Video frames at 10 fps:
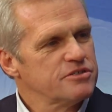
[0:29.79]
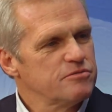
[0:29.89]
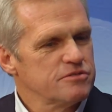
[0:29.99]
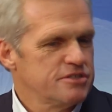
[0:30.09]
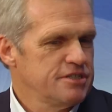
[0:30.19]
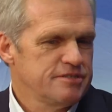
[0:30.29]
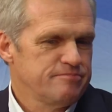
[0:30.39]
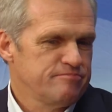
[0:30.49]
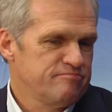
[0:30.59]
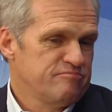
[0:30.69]
So we're
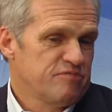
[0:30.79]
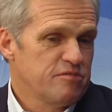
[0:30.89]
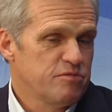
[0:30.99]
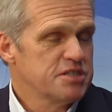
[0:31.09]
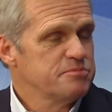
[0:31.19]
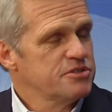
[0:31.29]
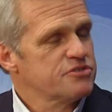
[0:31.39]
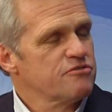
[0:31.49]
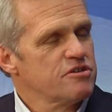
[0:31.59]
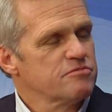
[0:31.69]
seeing reasonably
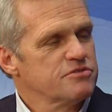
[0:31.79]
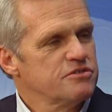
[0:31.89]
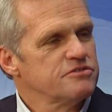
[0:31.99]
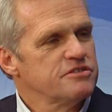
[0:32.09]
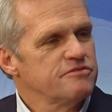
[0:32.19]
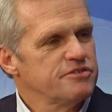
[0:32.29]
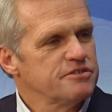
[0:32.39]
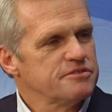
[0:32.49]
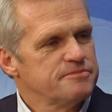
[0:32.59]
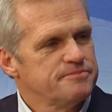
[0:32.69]
strong results in the field.